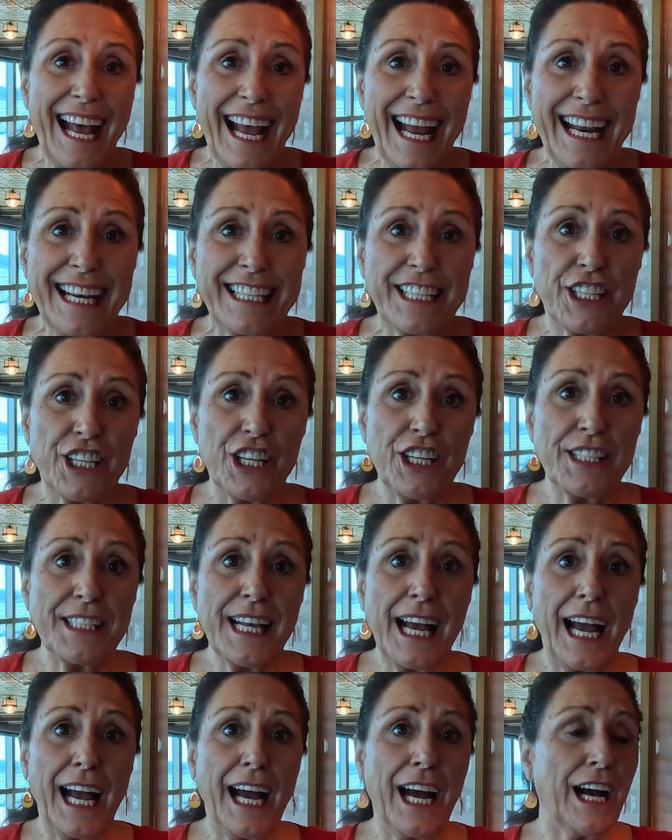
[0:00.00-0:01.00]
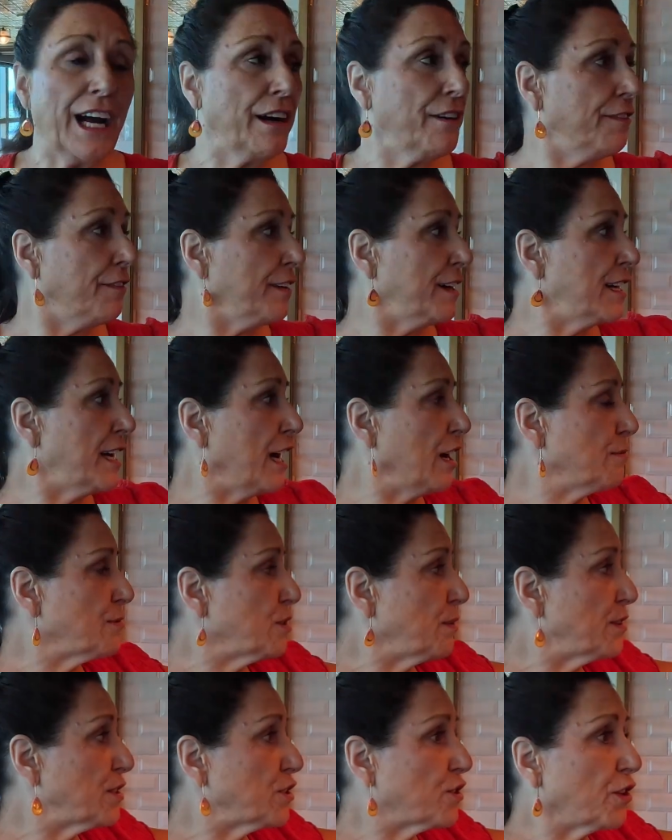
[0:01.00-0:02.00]
It does have,
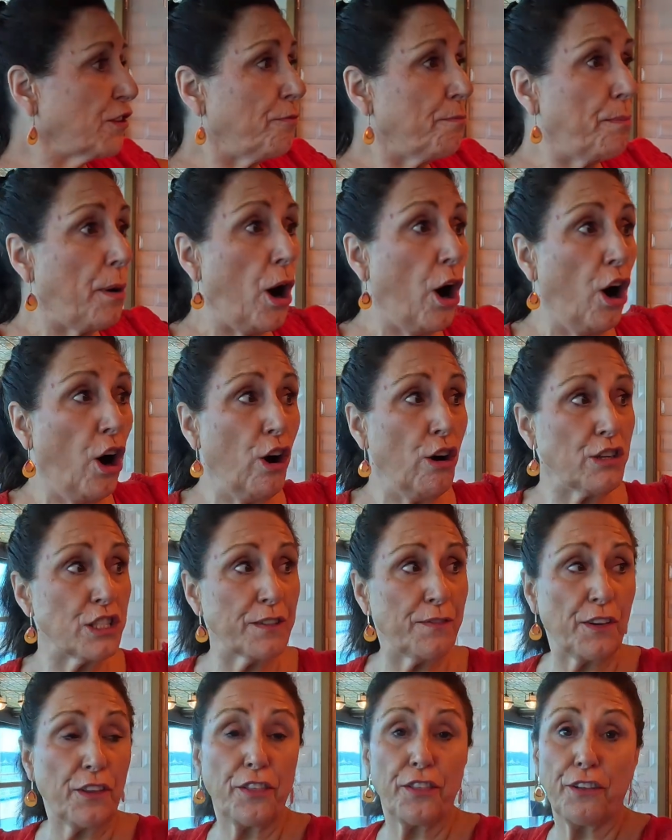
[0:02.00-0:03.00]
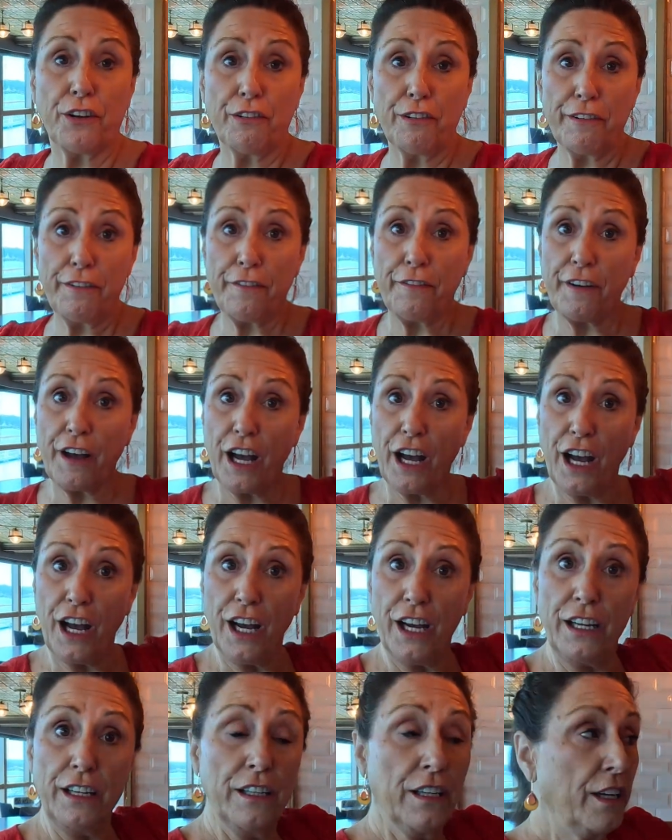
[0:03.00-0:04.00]
so it's sort of part of a
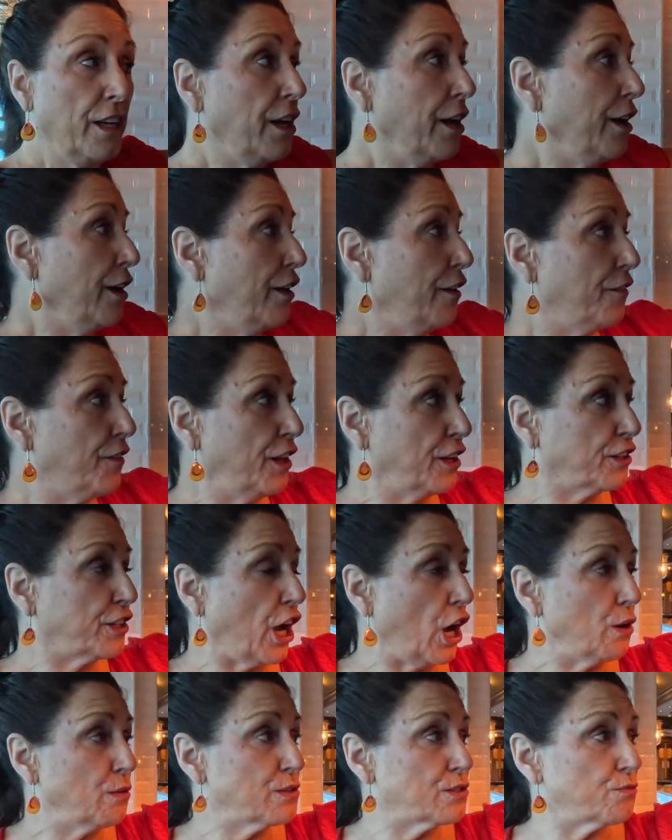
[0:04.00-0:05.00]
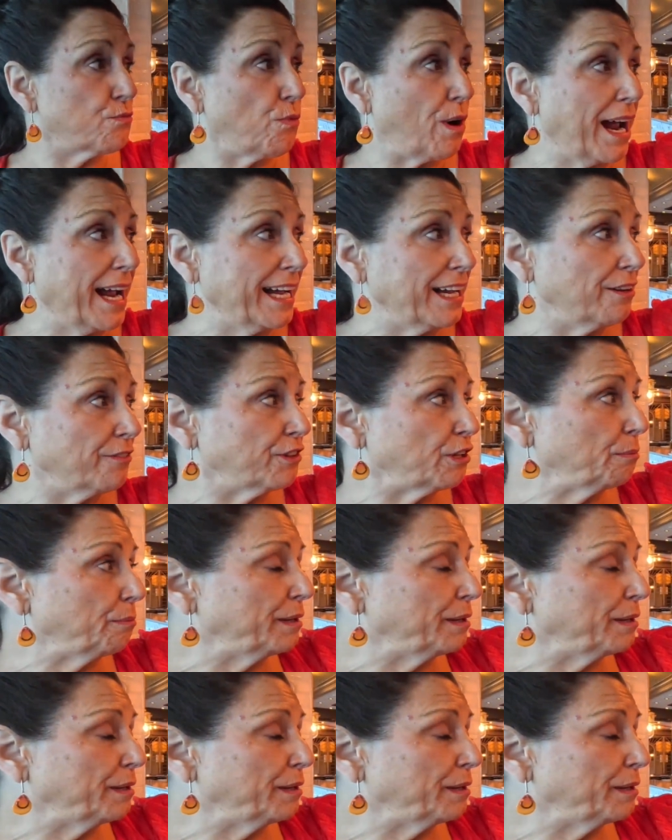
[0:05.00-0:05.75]
thoroughfare that goes round the